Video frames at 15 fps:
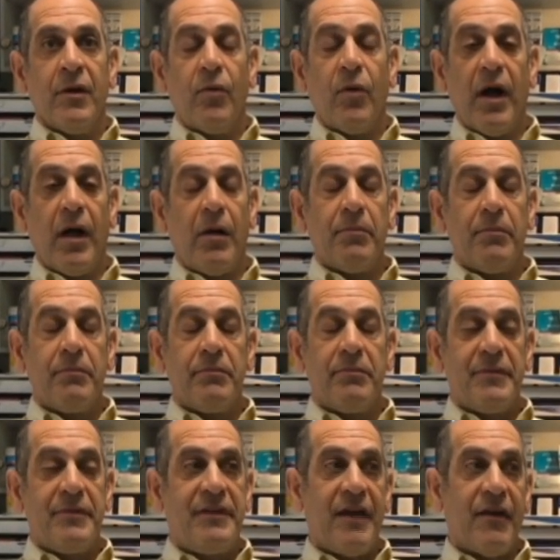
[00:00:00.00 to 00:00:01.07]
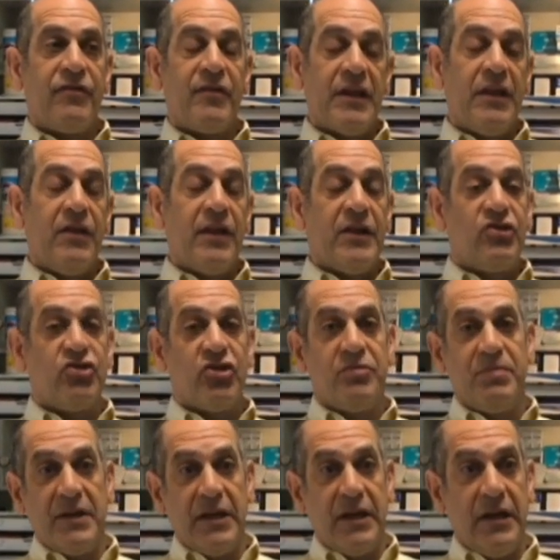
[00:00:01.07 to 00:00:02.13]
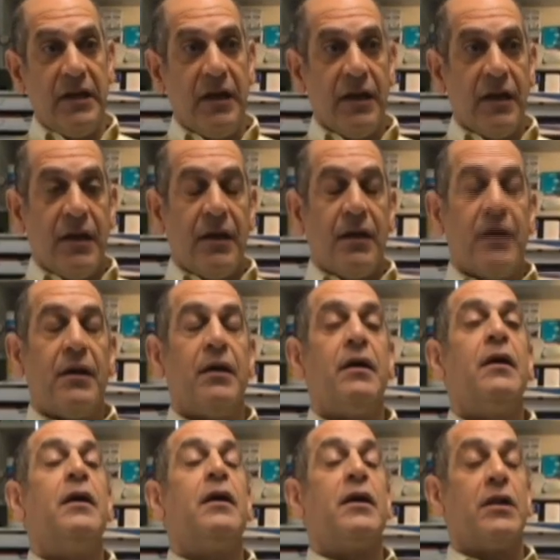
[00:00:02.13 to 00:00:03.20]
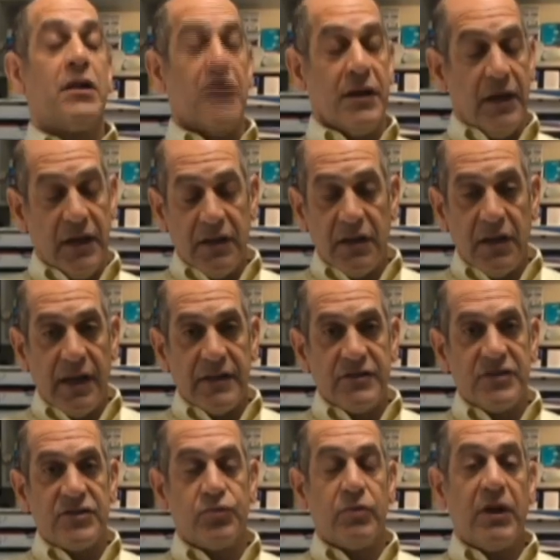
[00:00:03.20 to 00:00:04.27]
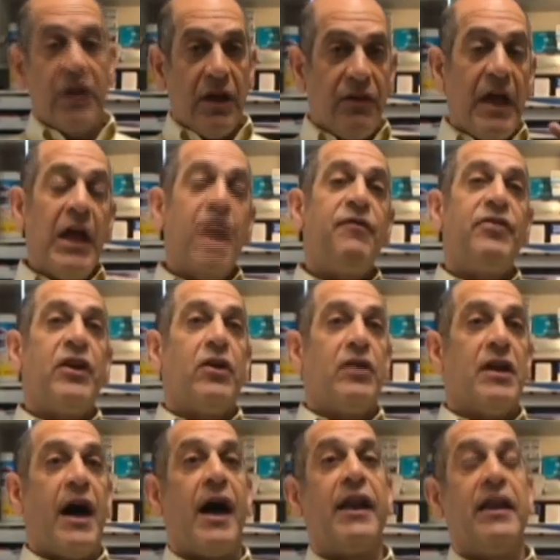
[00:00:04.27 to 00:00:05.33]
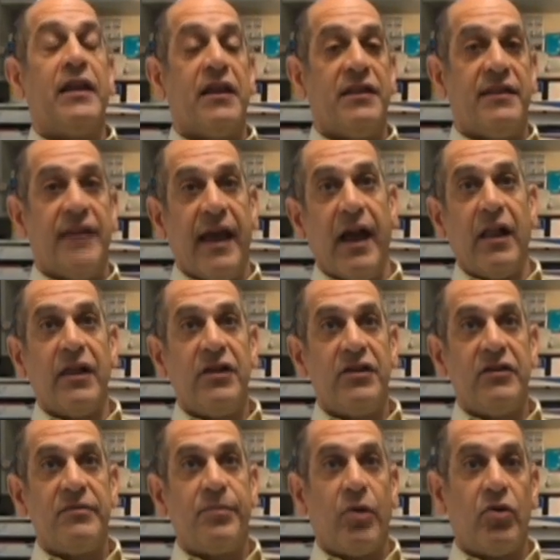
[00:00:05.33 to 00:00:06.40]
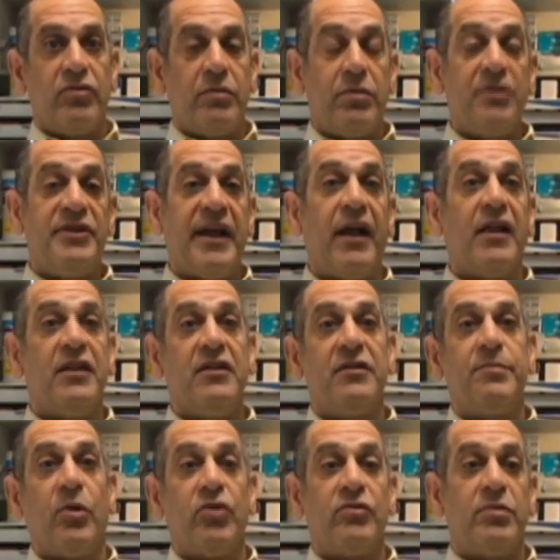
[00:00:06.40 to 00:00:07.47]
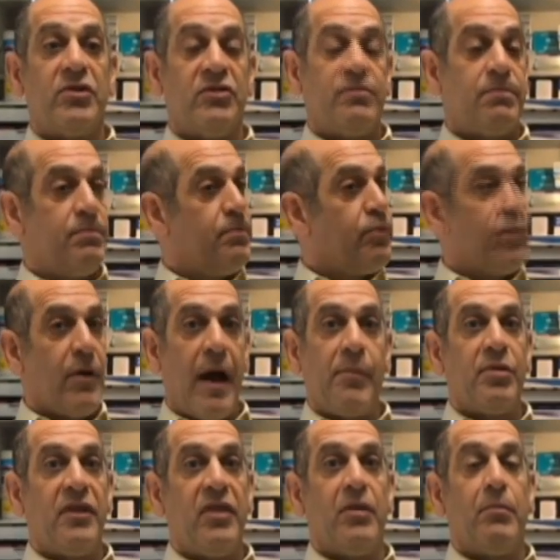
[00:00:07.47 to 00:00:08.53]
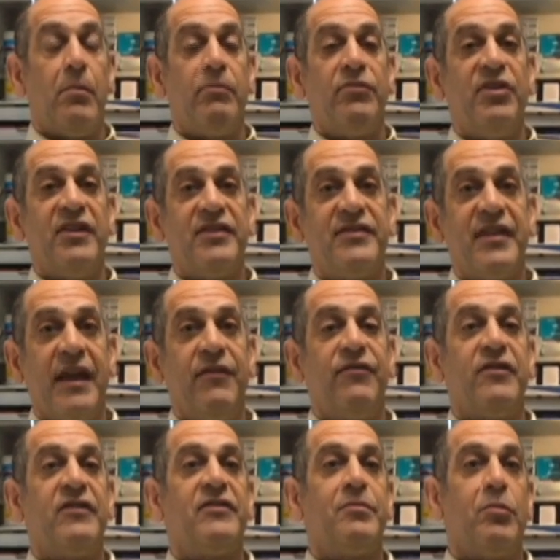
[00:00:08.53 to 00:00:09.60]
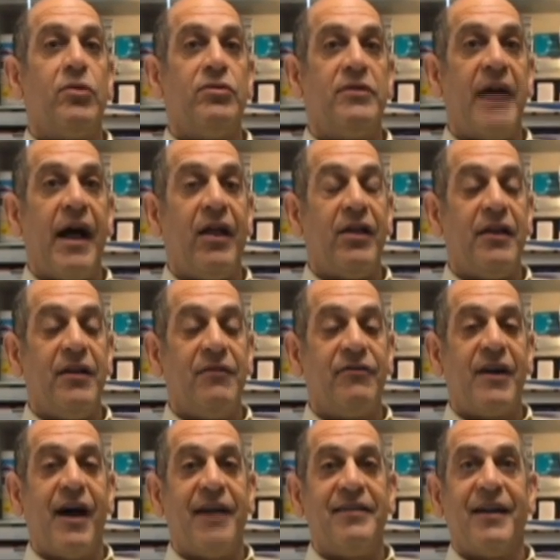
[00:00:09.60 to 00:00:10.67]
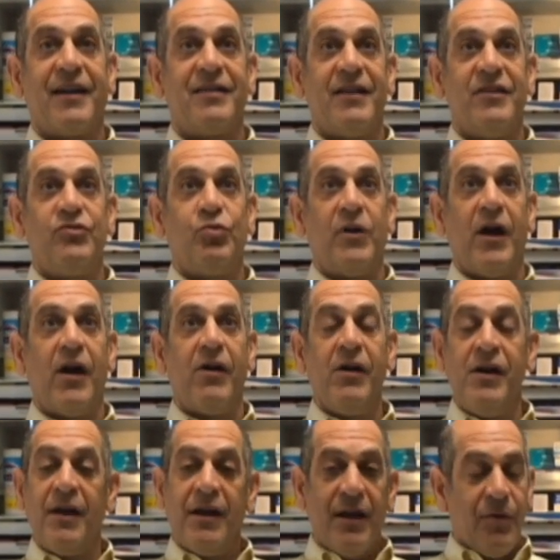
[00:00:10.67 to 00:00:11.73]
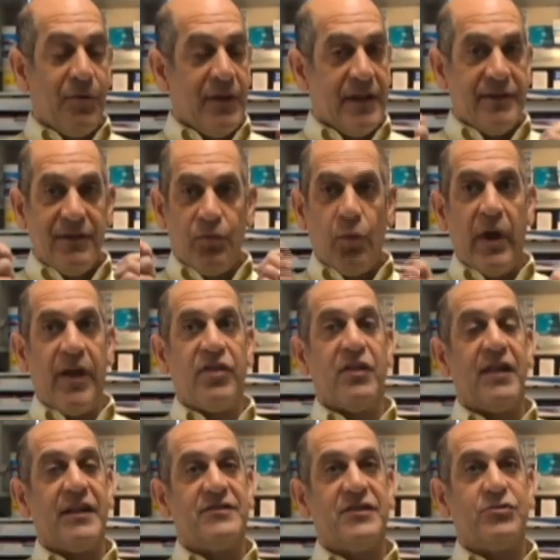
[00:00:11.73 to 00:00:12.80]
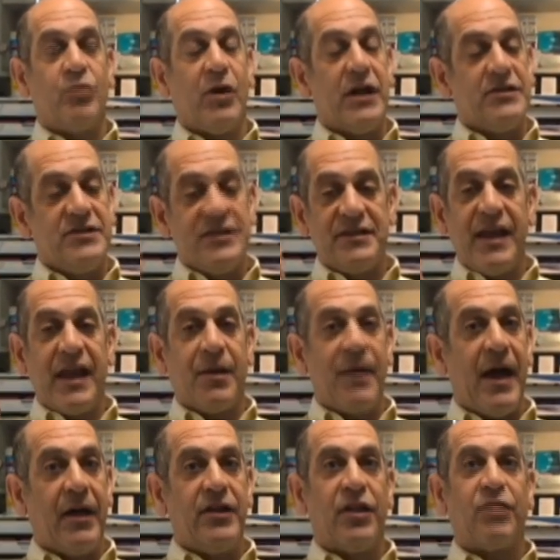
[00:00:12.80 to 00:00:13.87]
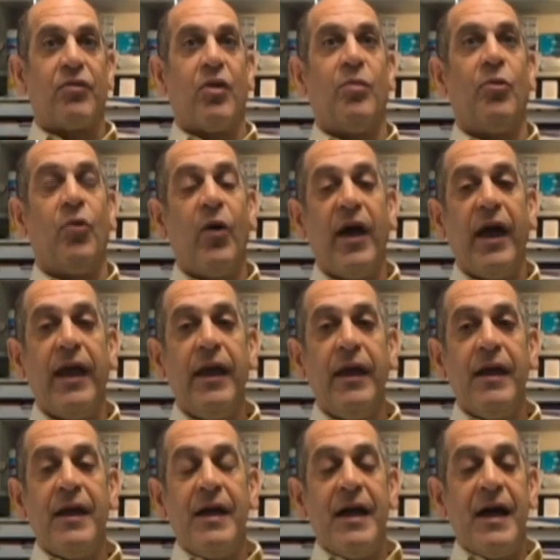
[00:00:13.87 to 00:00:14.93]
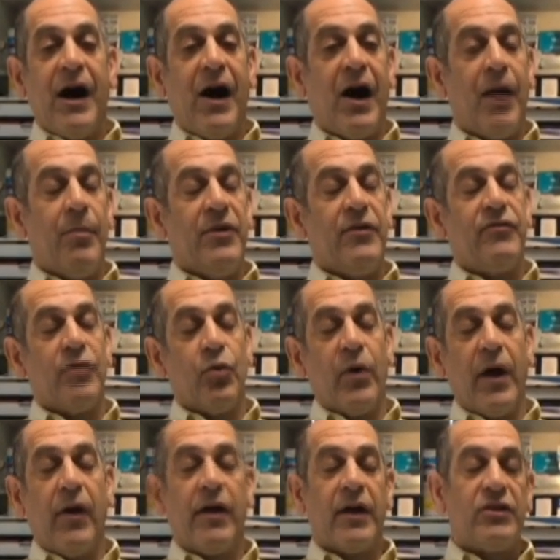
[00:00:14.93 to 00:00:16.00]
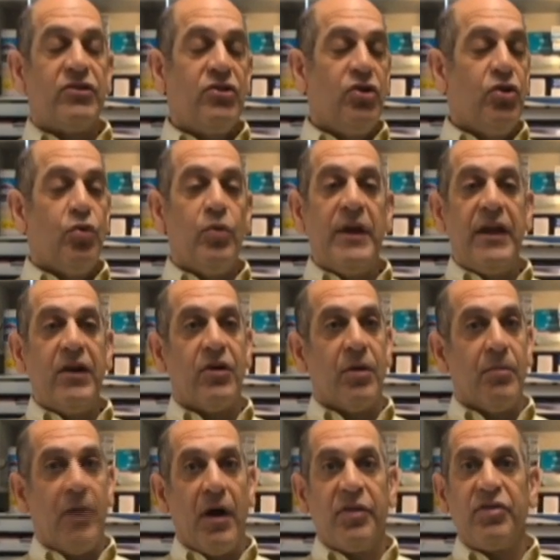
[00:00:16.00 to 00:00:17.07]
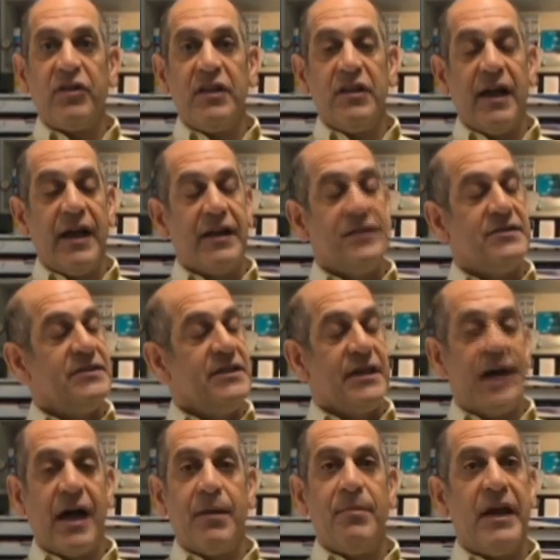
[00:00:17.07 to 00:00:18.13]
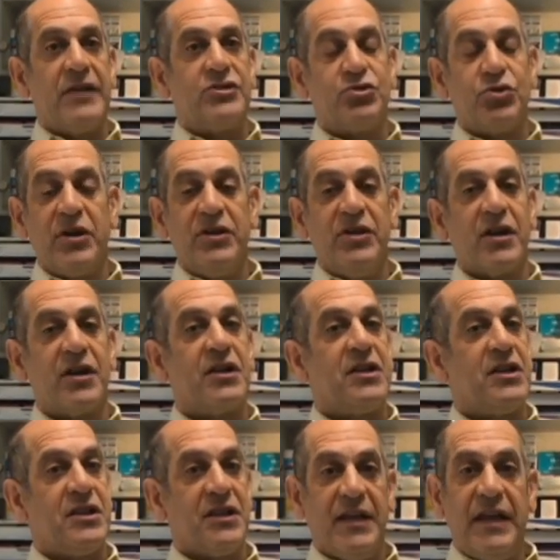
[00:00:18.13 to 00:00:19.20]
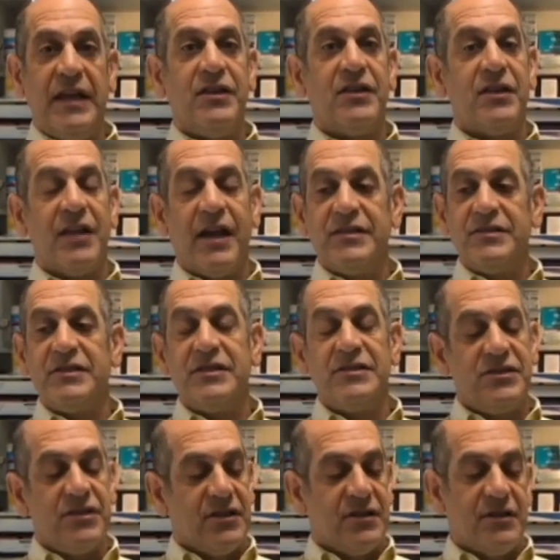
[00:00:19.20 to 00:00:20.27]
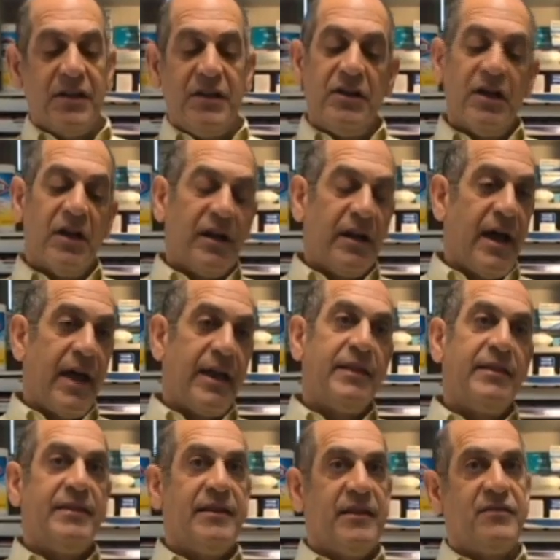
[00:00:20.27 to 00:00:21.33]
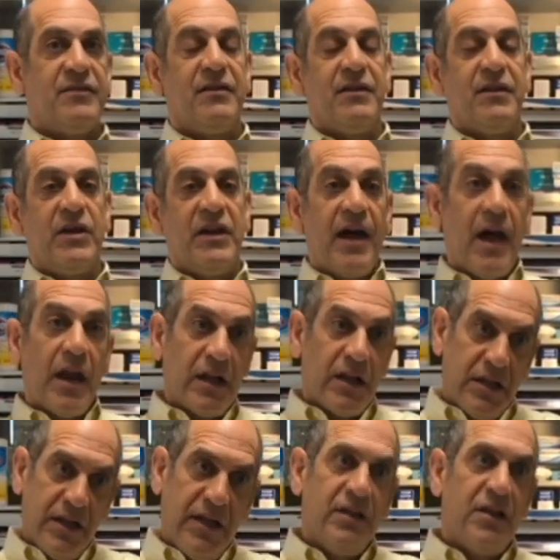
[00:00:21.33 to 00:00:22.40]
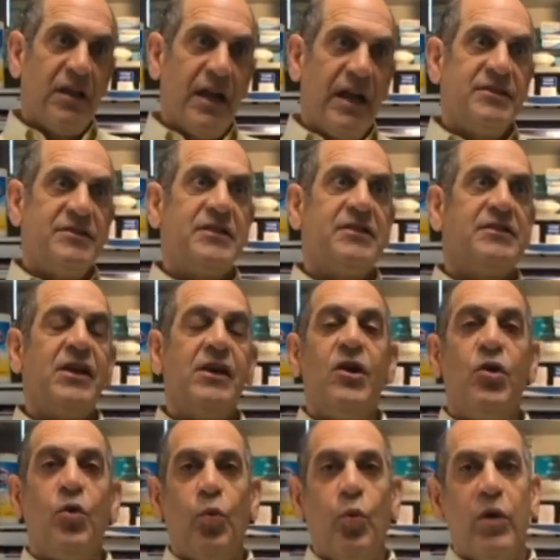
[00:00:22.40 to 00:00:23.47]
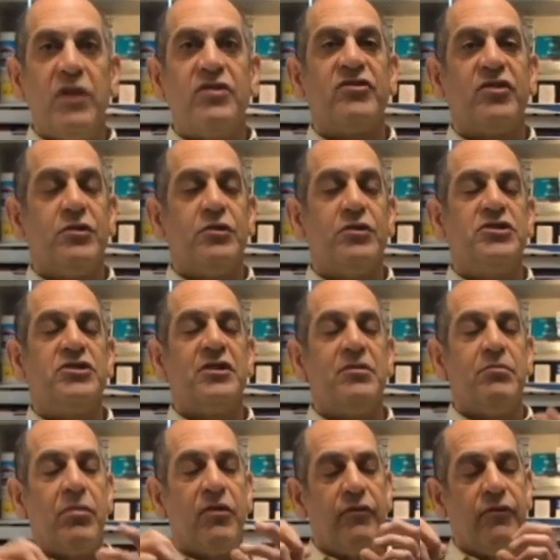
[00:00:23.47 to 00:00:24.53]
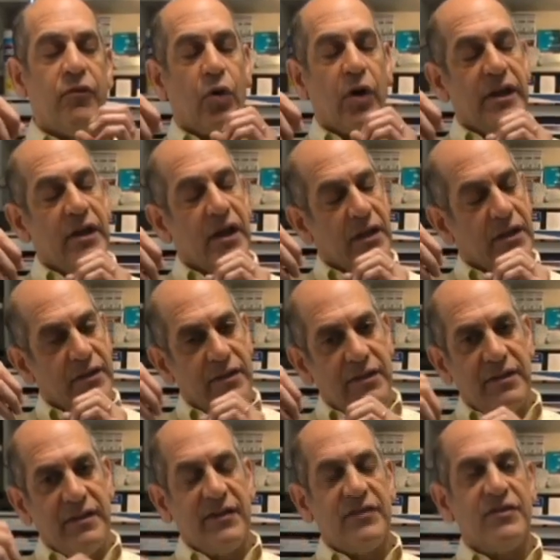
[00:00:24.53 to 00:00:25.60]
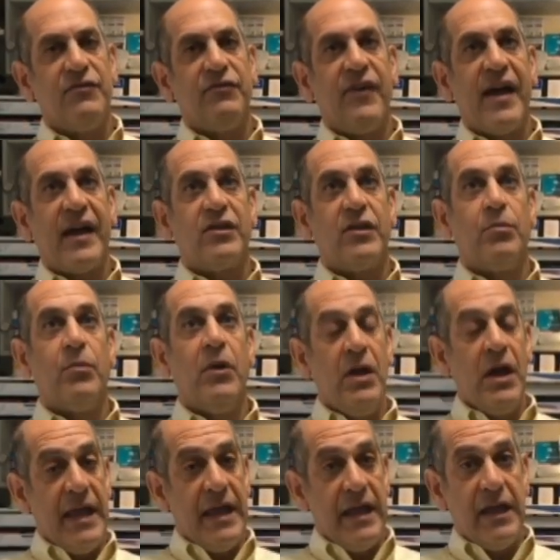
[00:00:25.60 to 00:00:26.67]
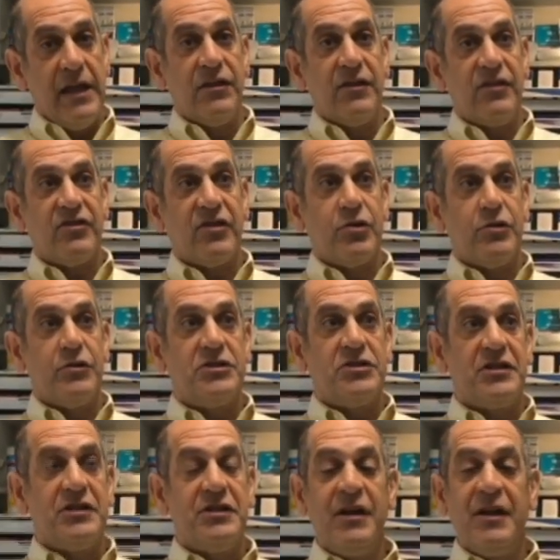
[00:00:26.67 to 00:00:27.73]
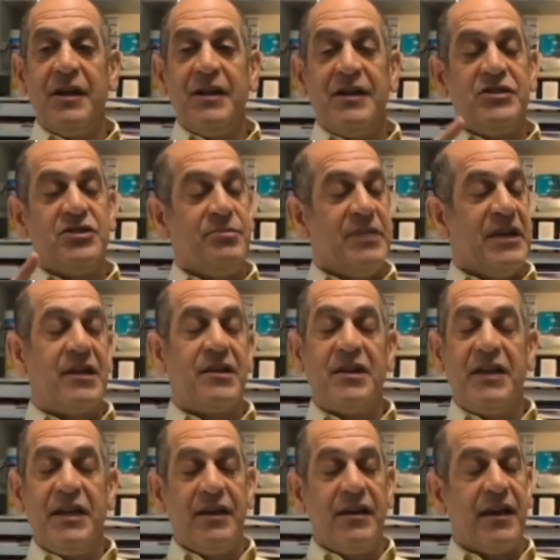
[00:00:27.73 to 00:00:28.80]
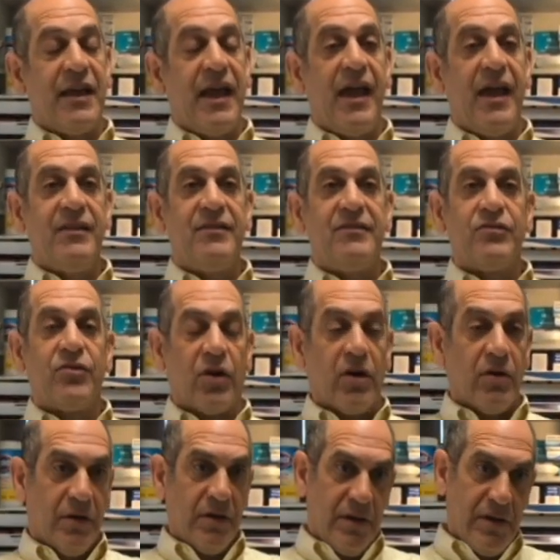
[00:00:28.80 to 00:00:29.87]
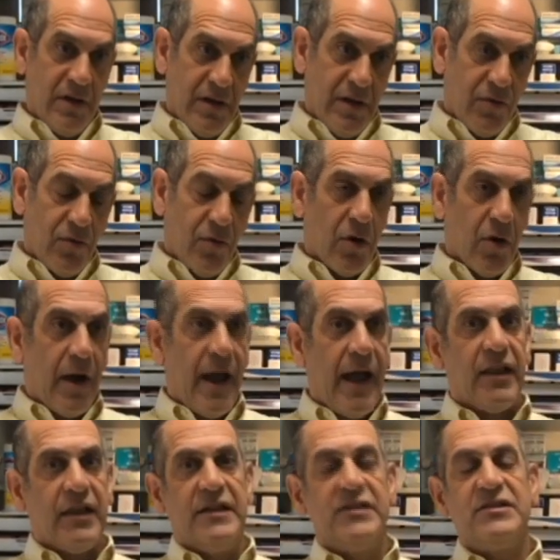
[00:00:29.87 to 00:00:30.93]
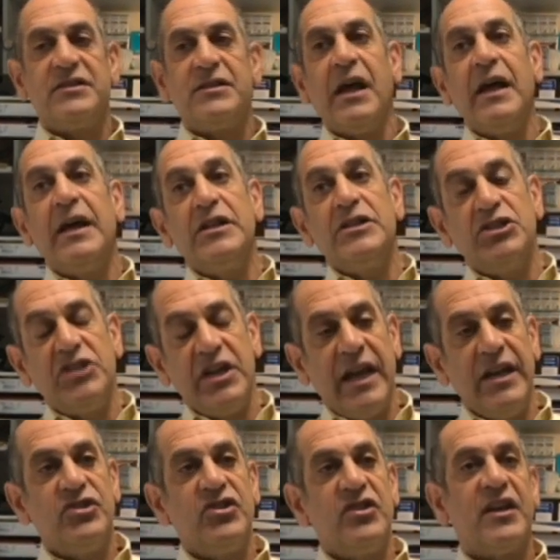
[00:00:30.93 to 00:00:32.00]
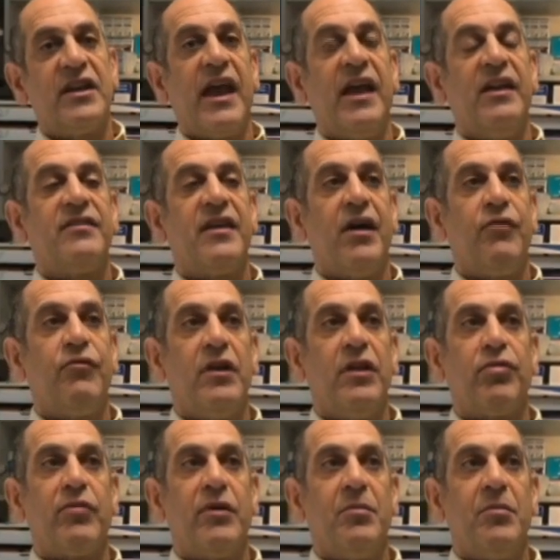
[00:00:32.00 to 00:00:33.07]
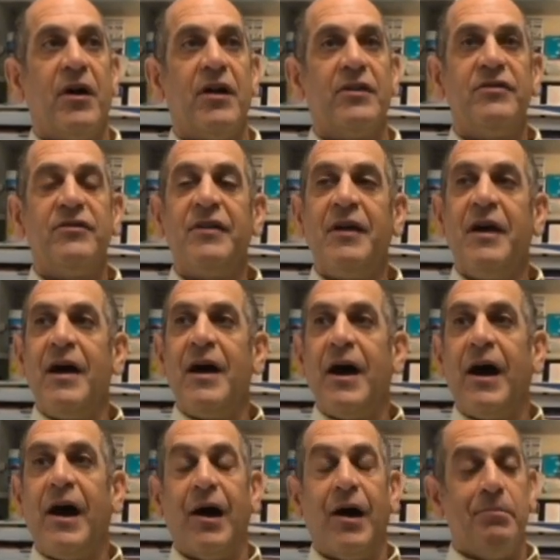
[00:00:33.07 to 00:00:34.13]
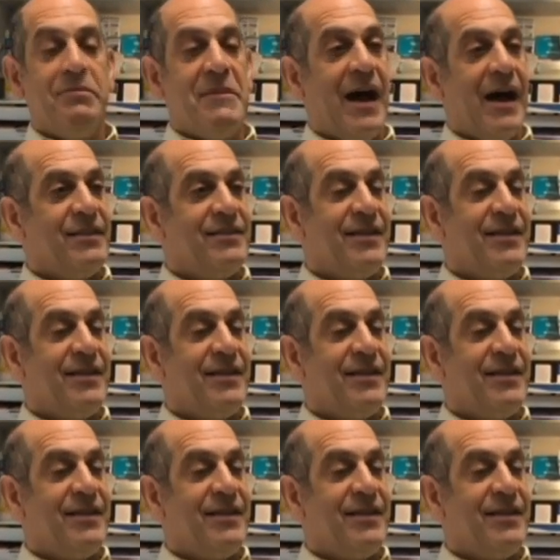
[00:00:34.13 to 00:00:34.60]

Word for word: Well, definitely they should be cleaning the lenses if, if they're not in a daily disposable daily disposable is probably the, the safest modality of contact lens wear we wear the lenses once you take them out you throw them away um, if you're wearing a two-week or monthly lens you got to make sure you clean the lenses you you got to dis you got to clean the lenses with solution before you disinfect them in the solution should be cleaning the case or or at least changing the case every three months, um, not